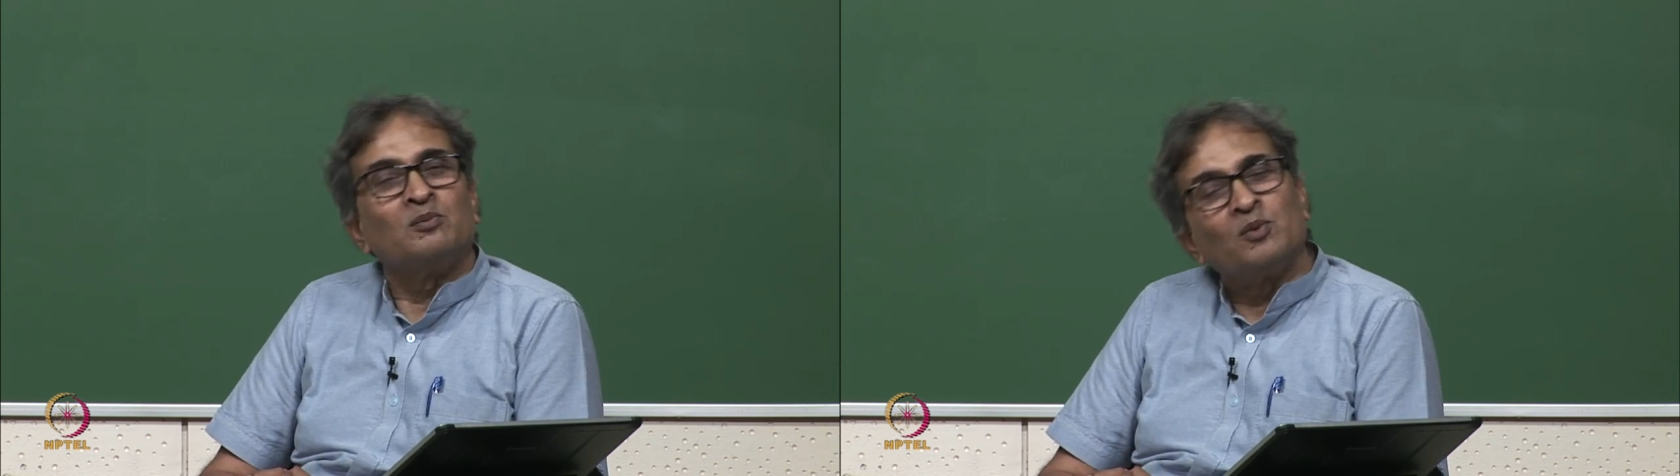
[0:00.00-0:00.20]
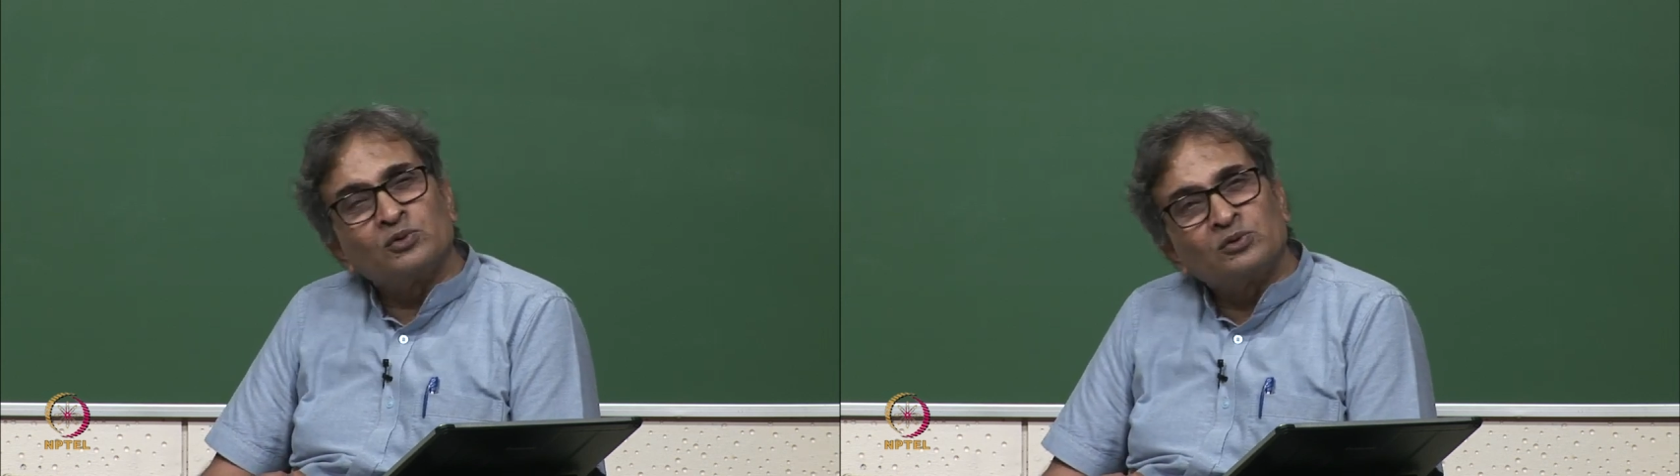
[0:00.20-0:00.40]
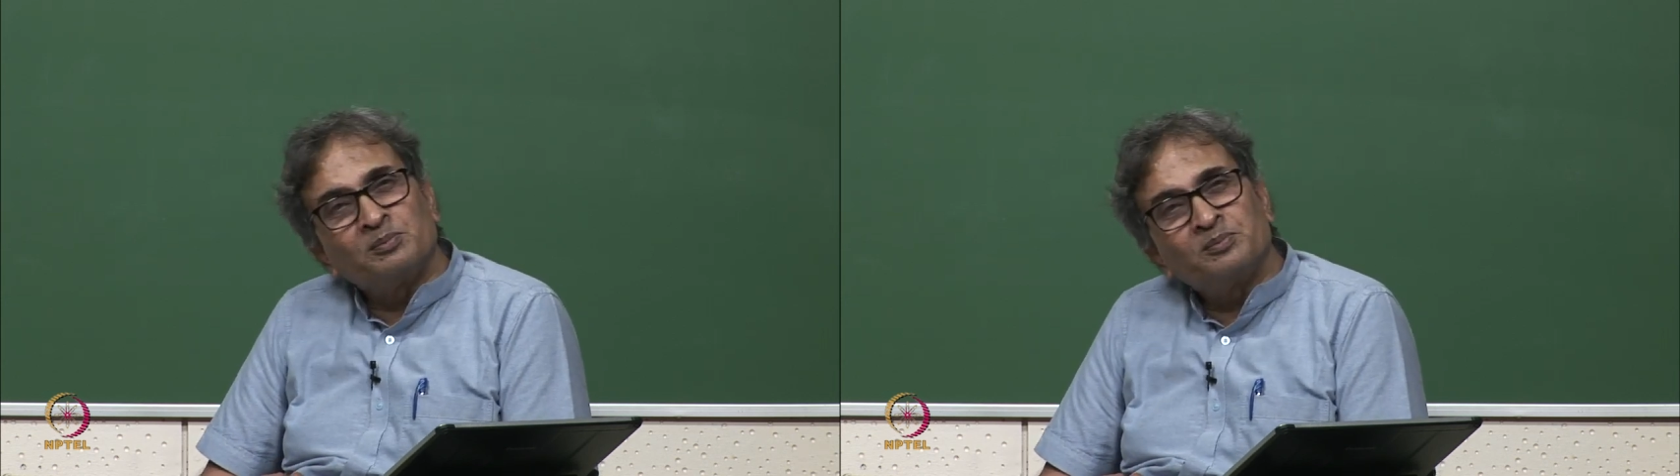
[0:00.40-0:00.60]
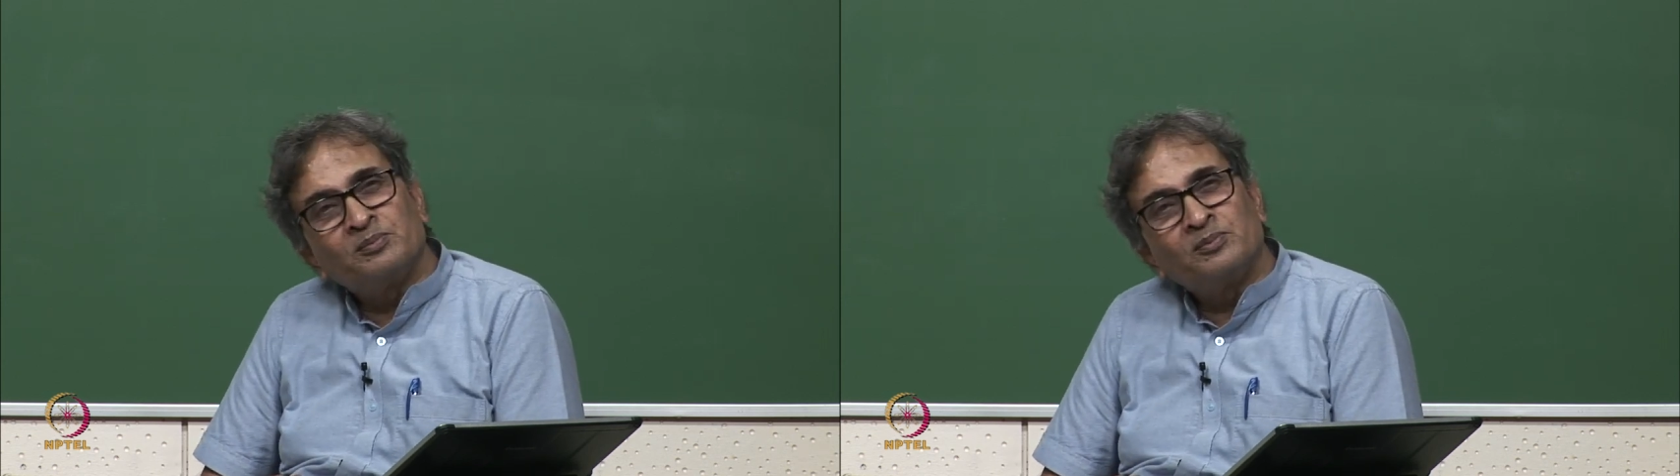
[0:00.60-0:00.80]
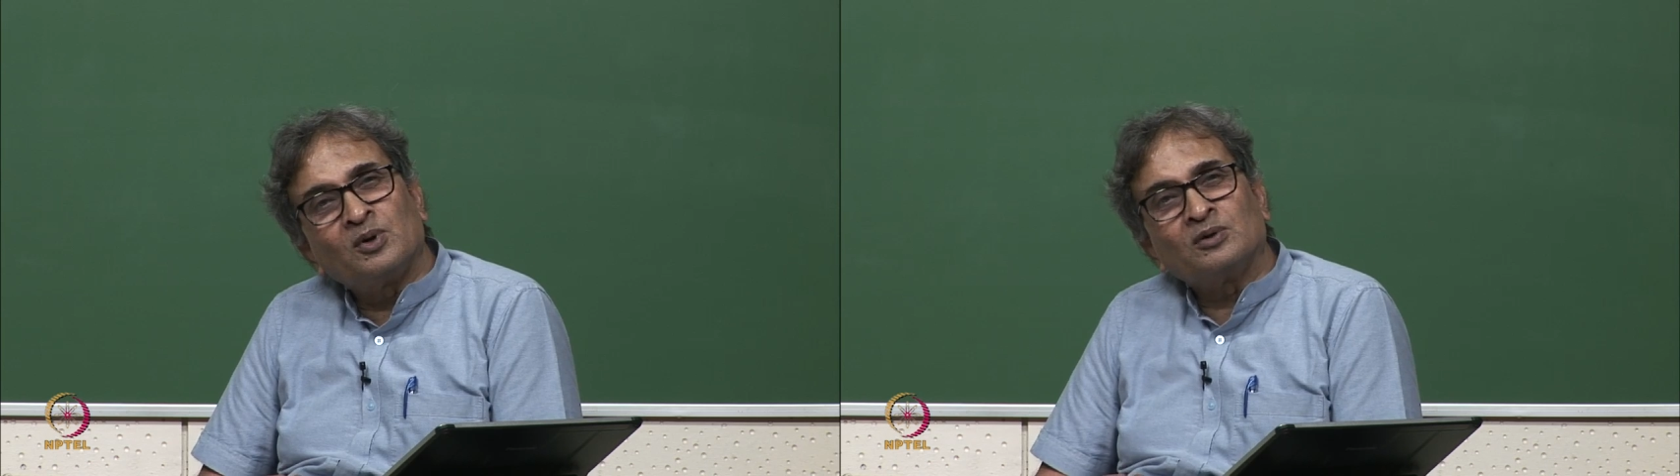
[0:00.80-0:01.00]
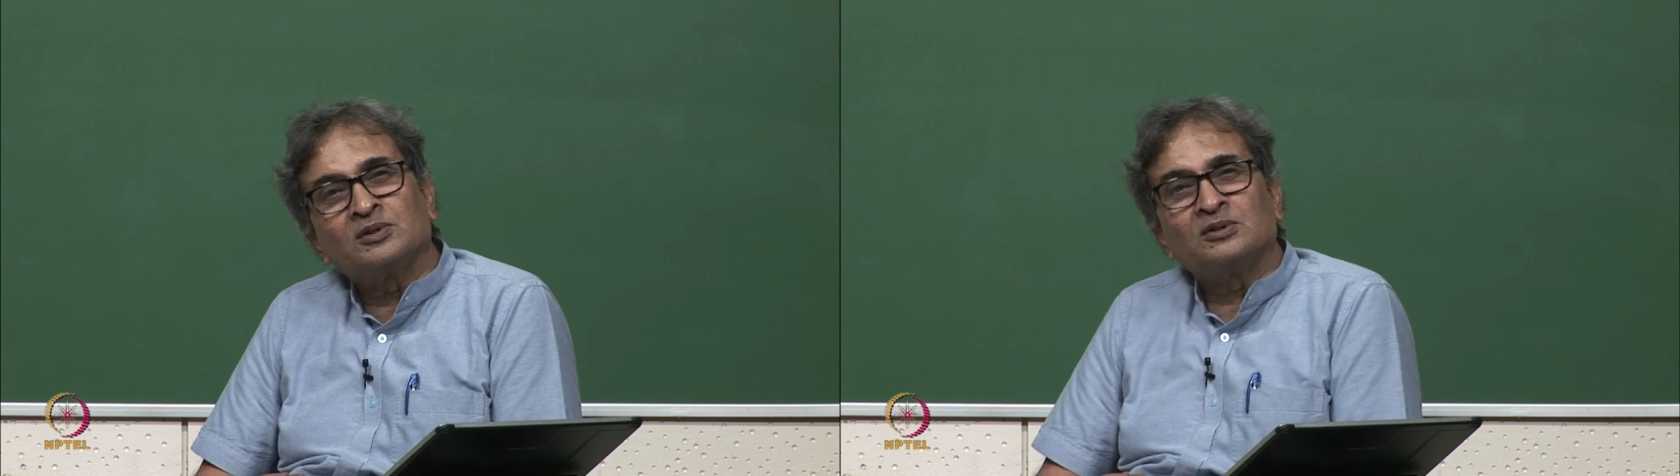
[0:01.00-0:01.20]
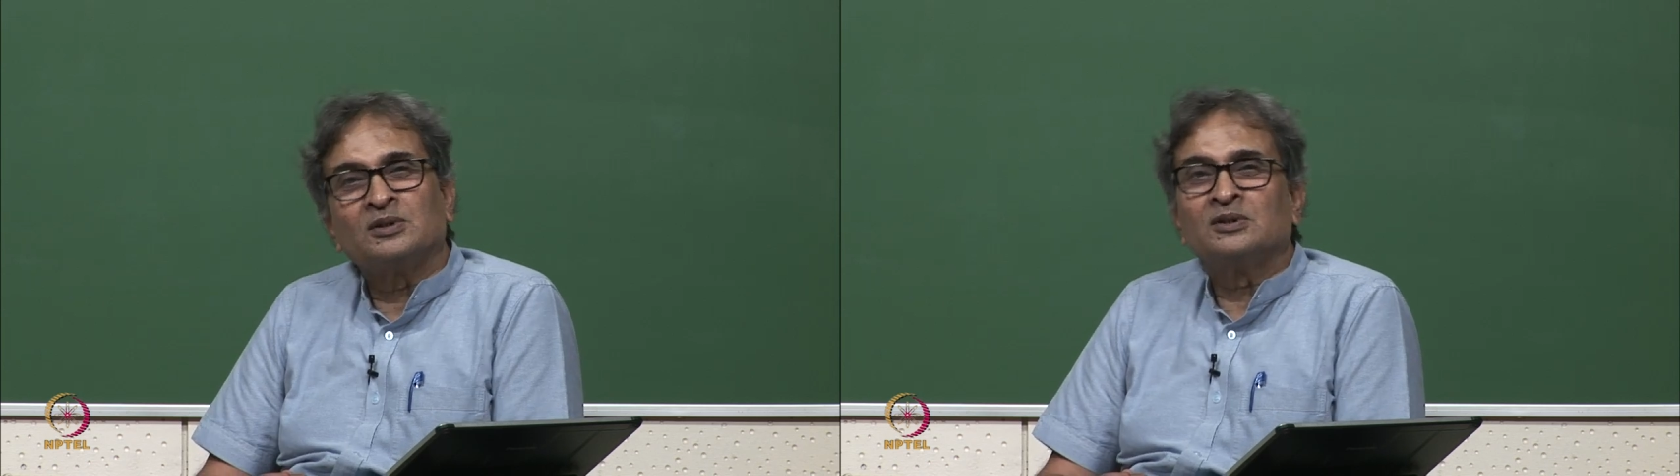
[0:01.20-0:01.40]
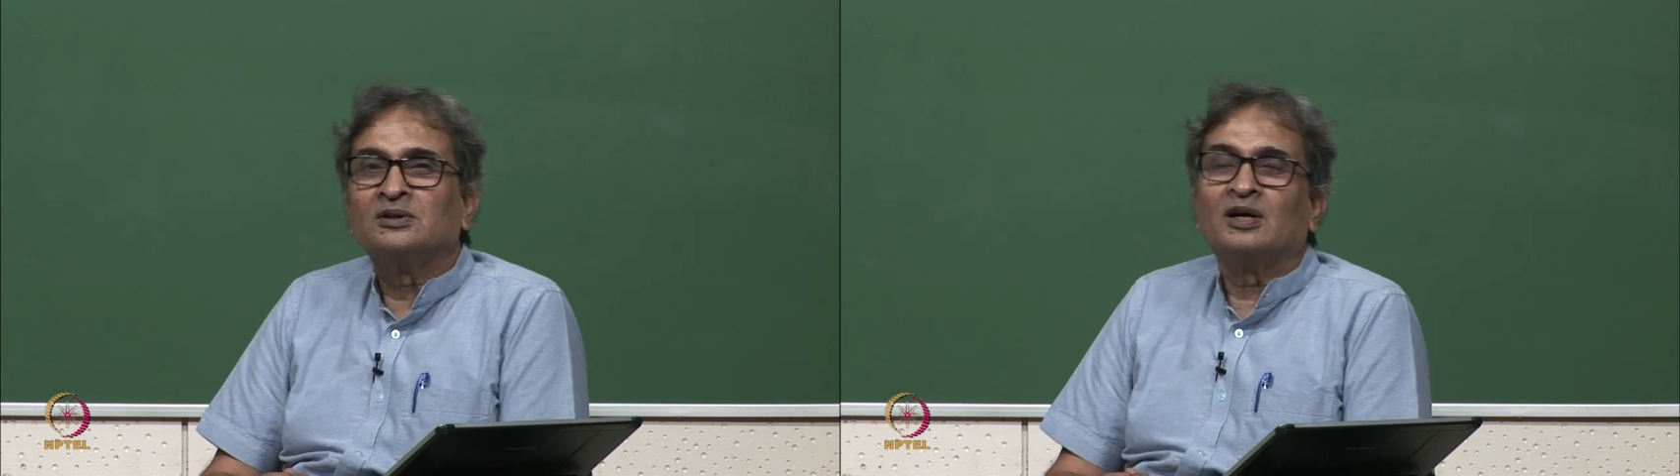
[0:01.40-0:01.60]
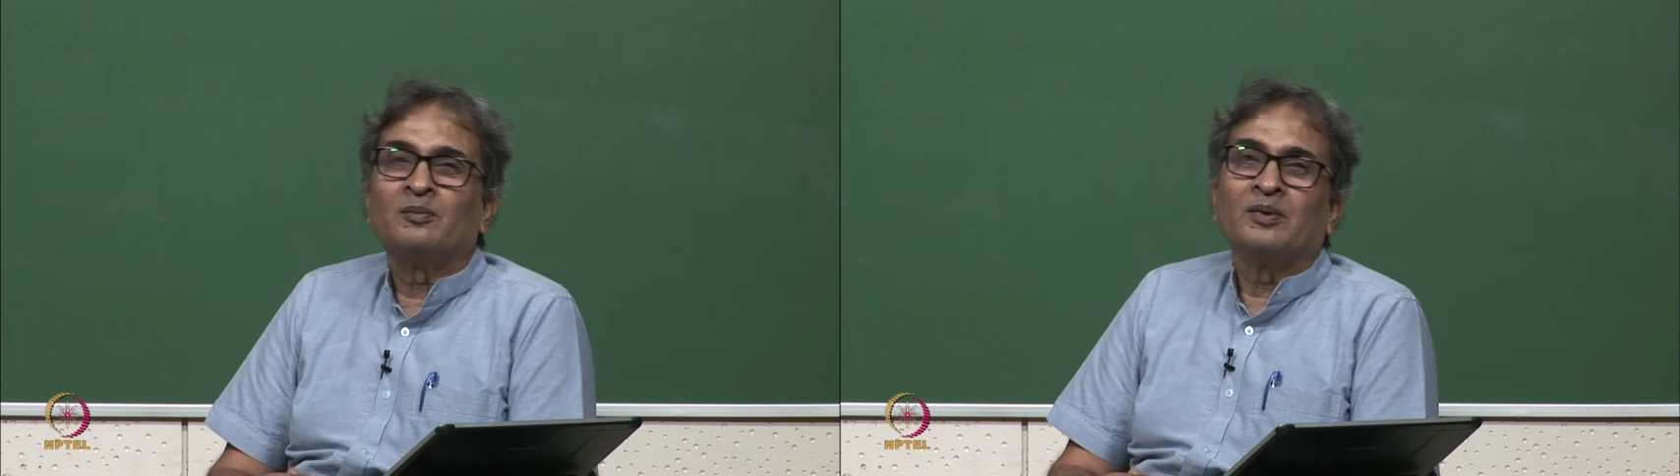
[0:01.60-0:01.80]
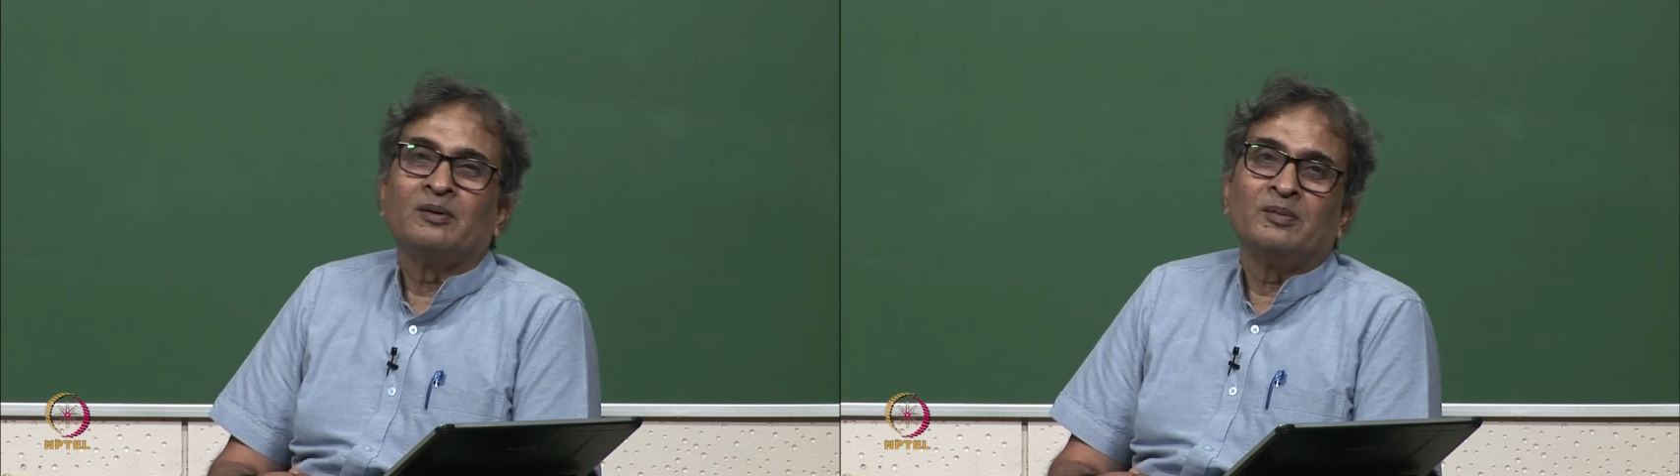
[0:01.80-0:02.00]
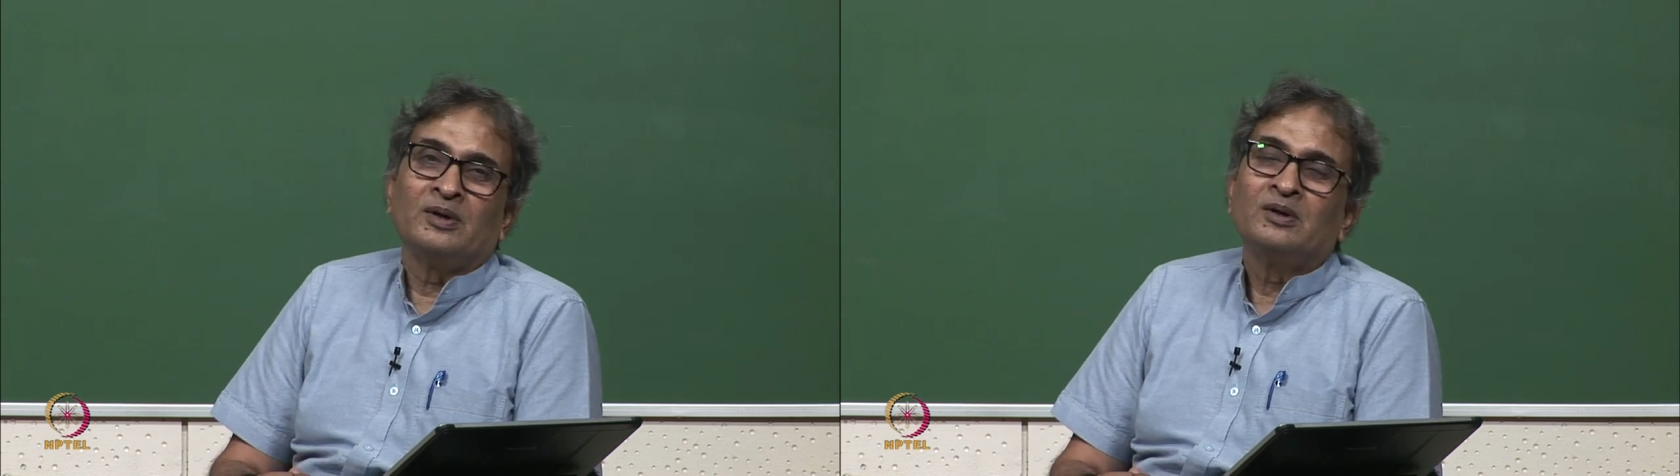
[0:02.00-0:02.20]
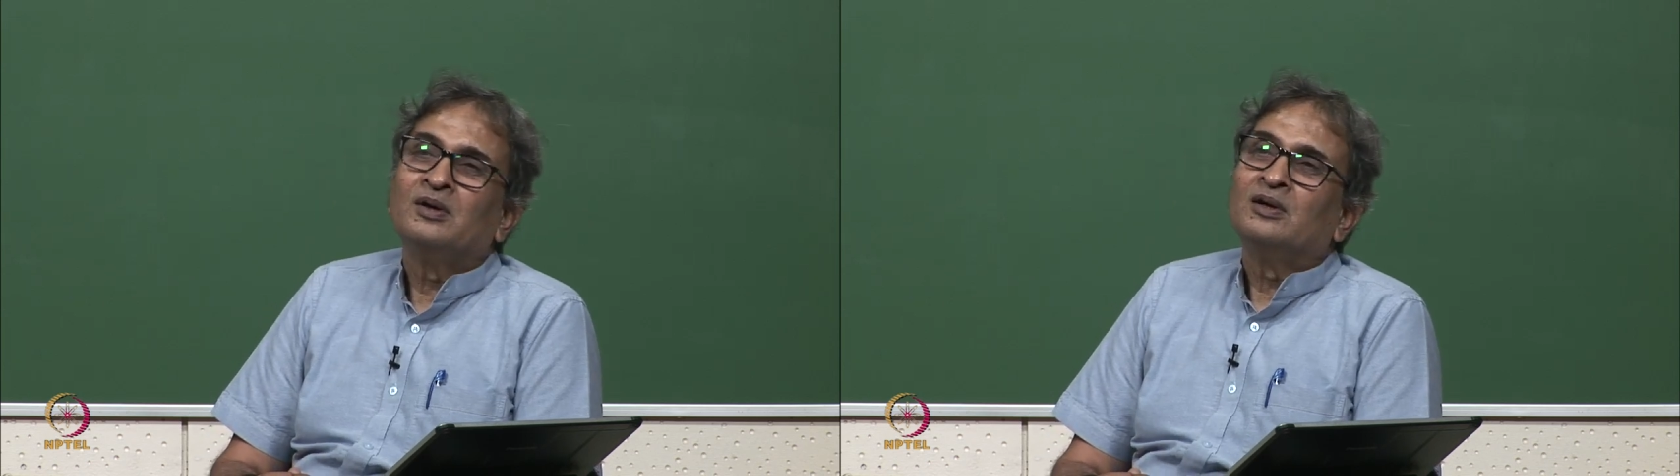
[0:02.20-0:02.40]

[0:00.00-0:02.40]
So, most of the processes there may be